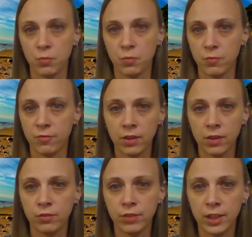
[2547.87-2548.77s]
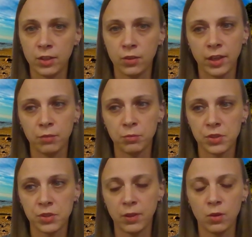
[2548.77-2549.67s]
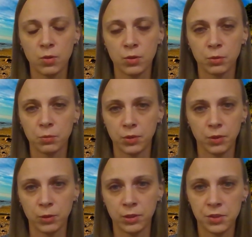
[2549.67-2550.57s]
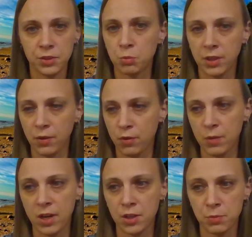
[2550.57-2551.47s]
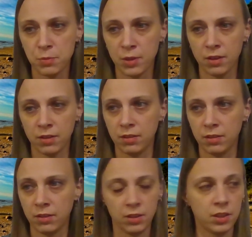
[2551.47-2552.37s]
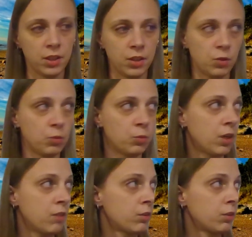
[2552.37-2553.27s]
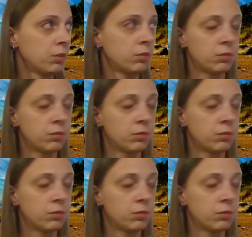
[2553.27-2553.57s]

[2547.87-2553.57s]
violent video games. I mean, the older ones will play with my husband on, you know, whatever